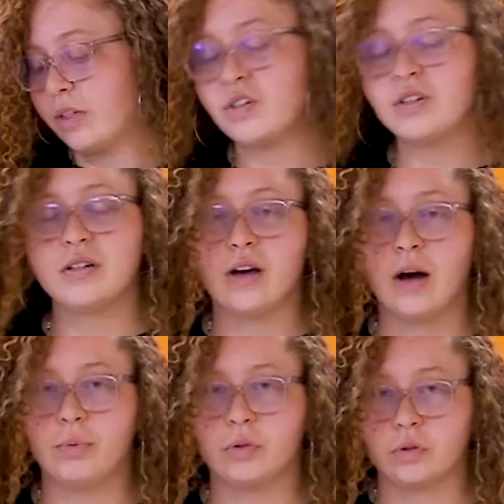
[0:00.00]
Just a
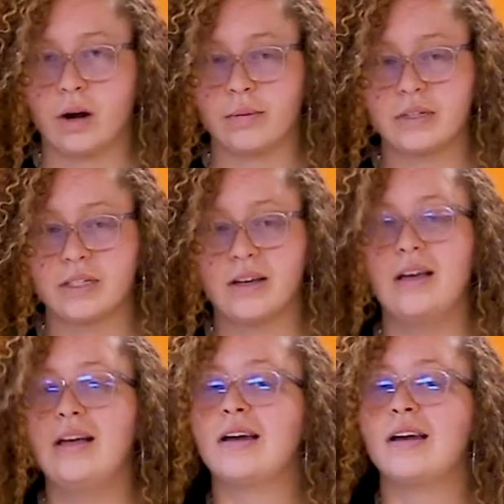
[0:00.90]
couple drops,
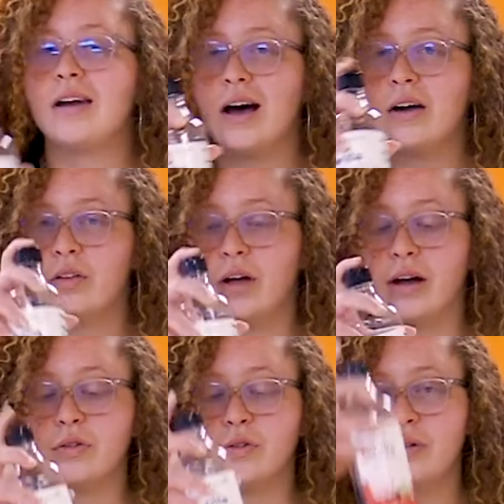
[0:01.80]
not a
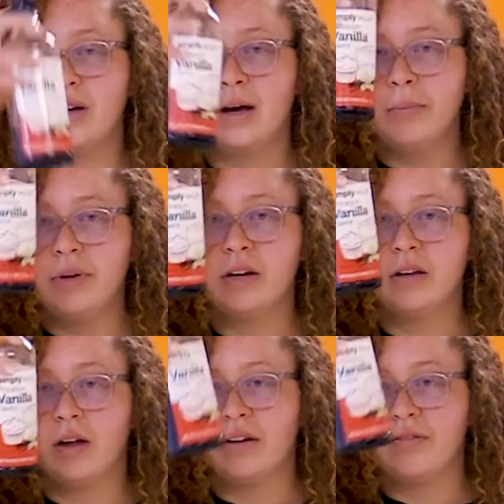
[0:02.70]
lot. Do not put a
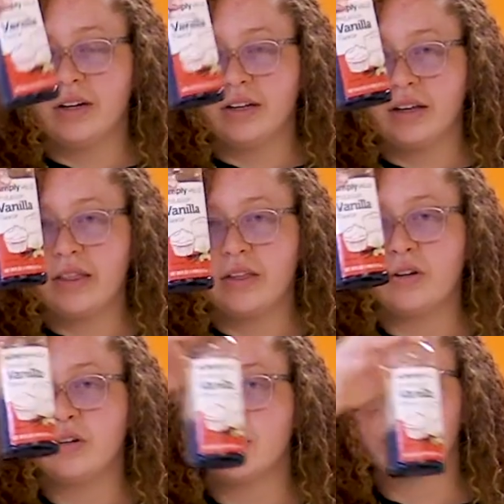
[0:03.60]
lot of vanilla in there.
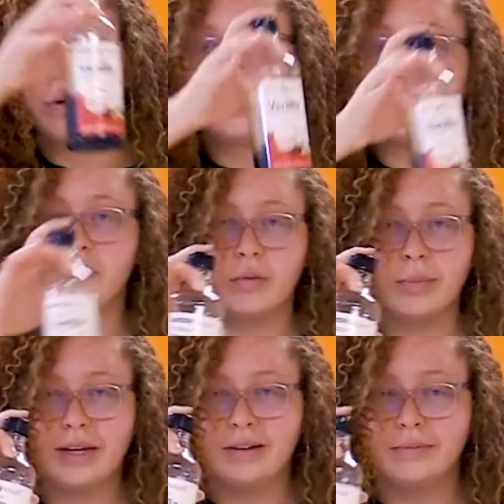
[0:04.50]
You just want a little
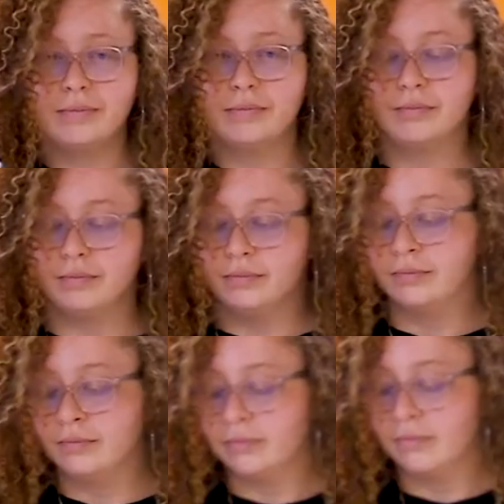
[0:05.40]
bit.
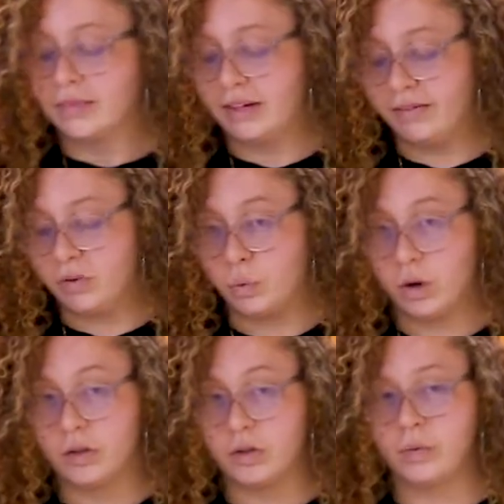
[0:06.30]
If you
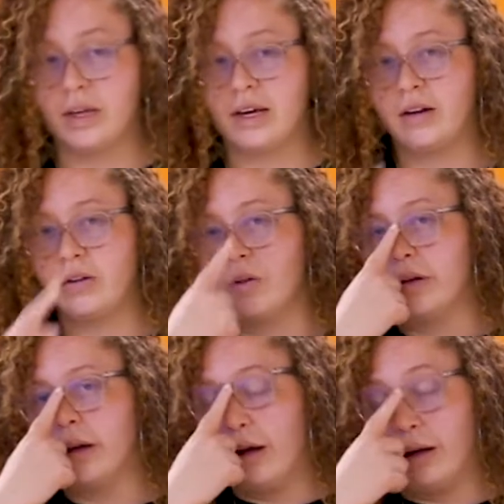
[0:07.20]
want, you can look
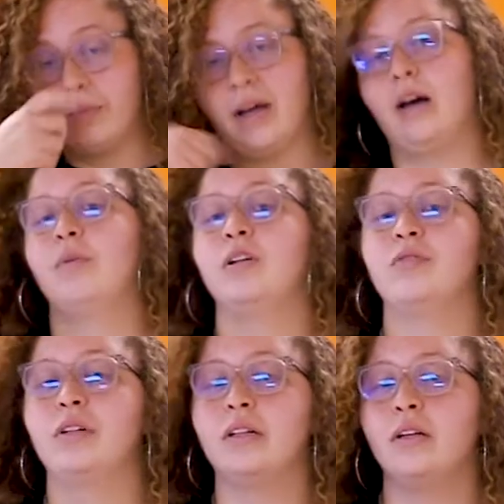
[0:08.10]
up how much
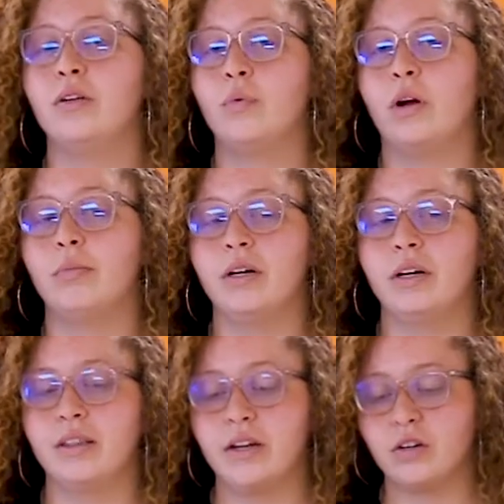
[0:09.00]
vanilla you want to put
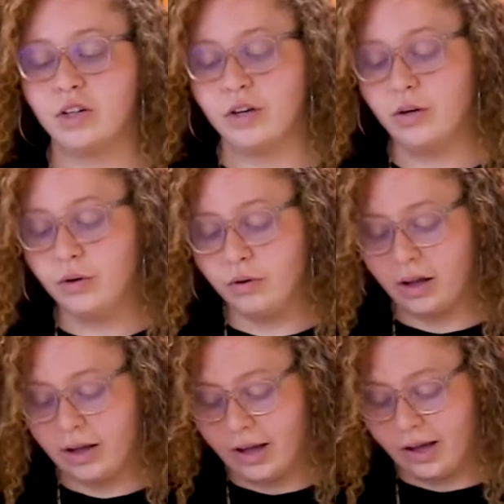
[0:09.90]
in there too,
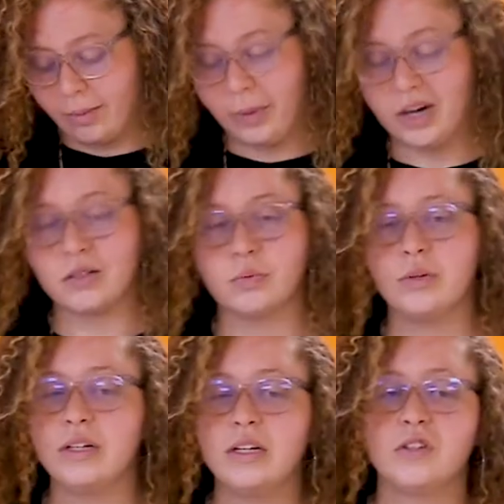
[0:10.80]
but it's
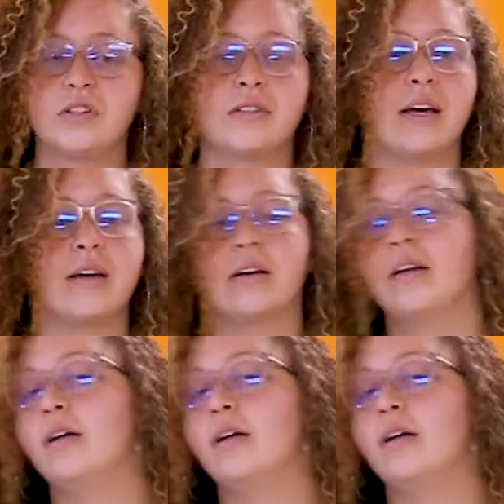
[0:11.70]
really just like